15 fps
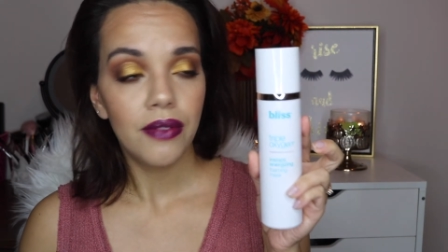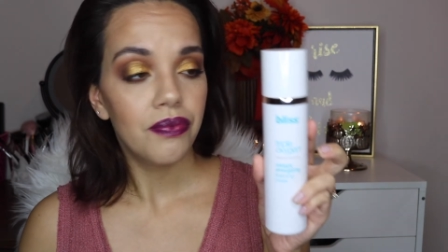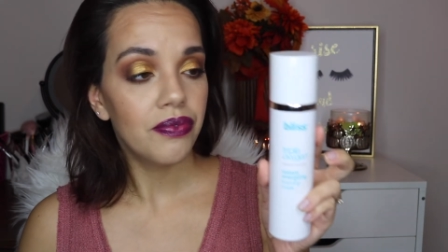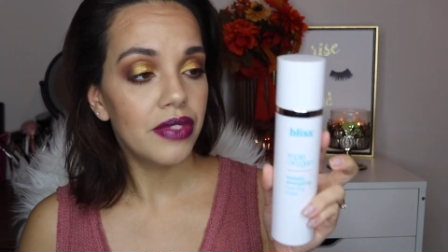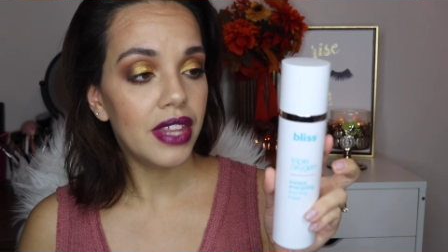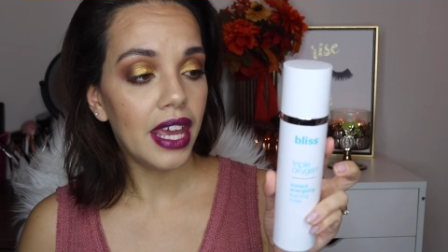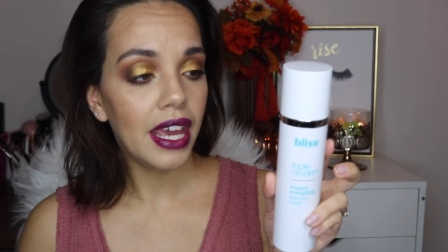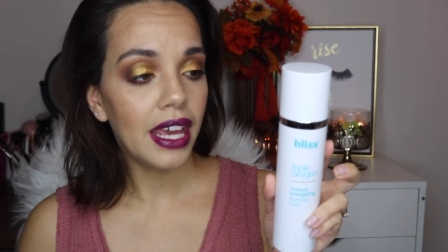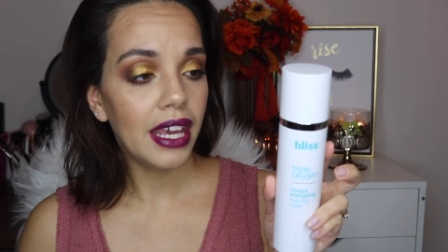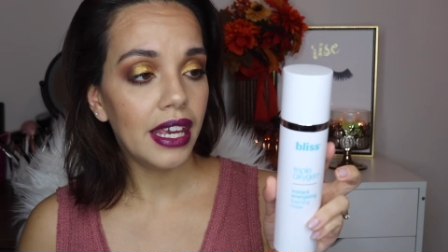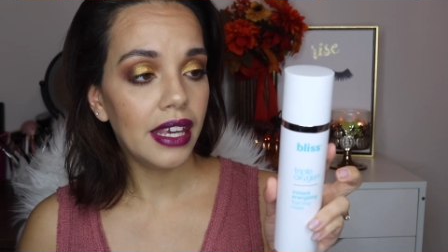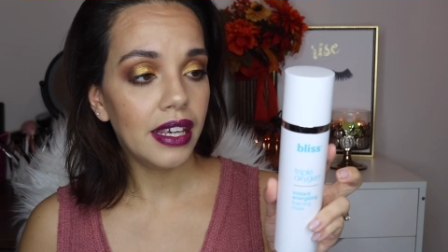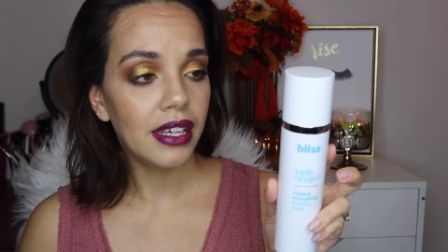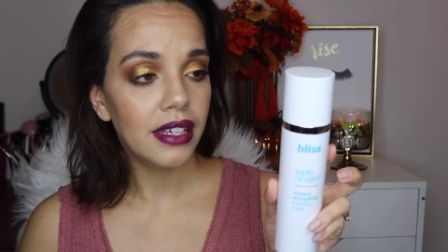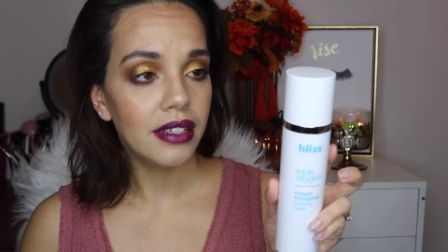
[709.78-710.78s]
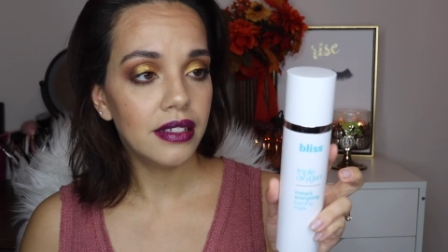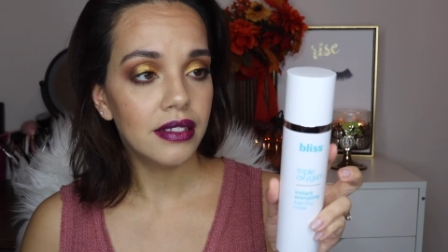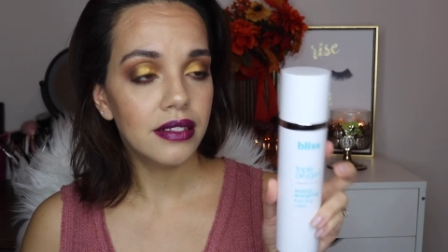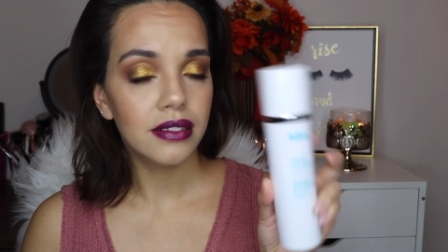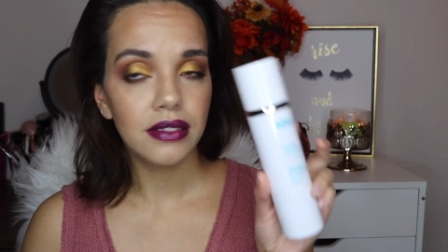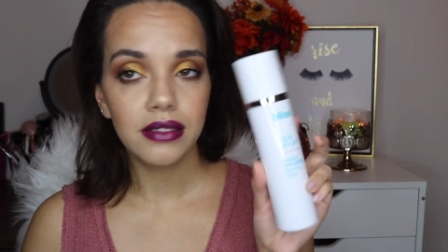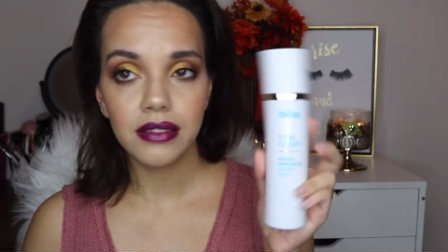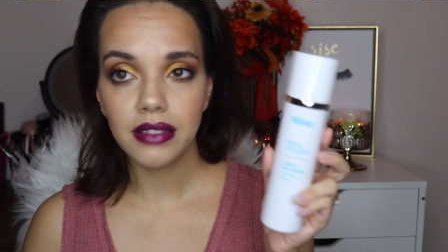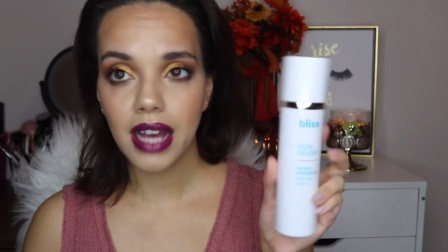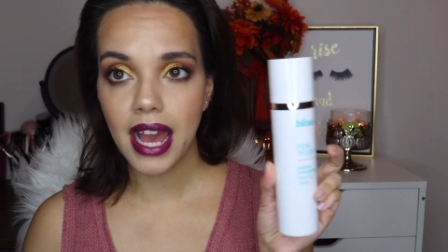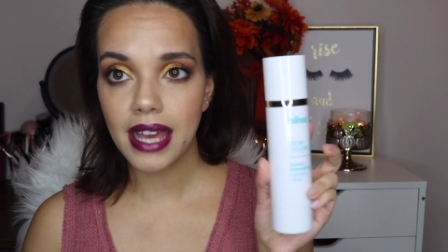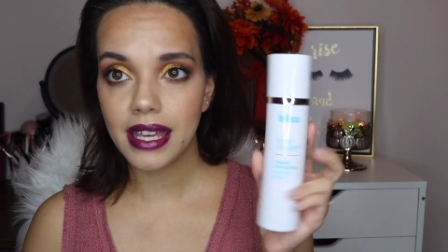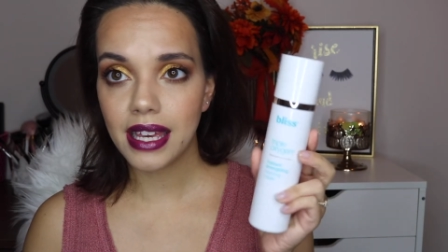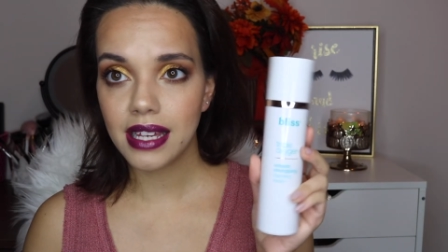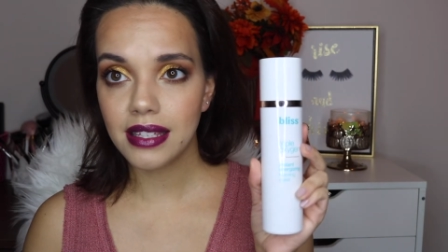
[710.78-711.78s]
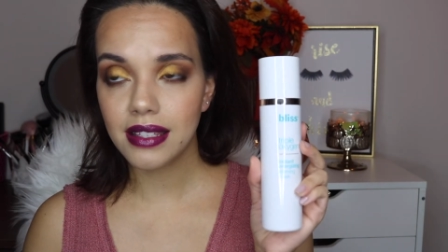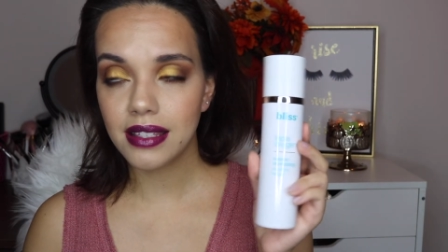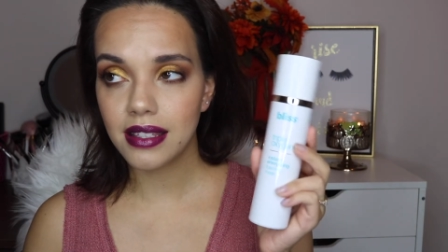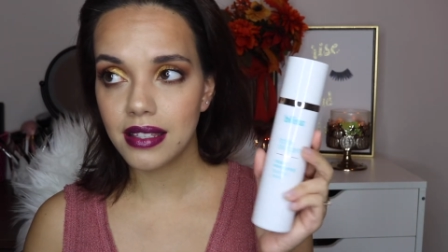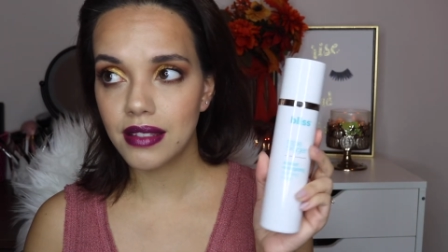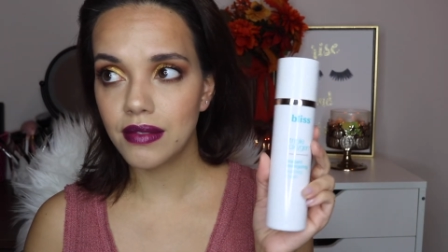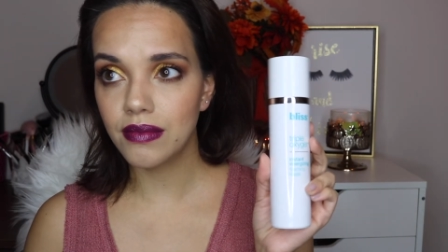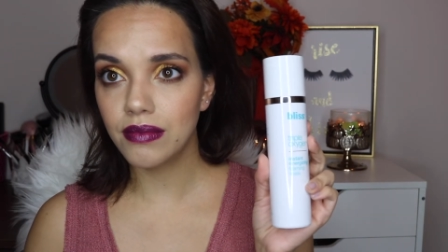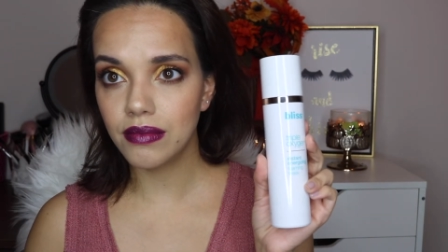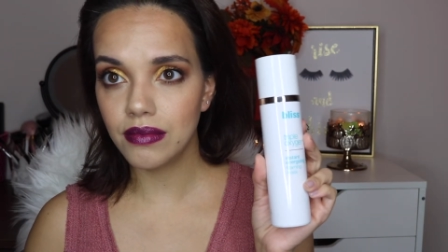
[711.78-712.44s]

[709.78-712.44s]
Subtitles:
they, I guess,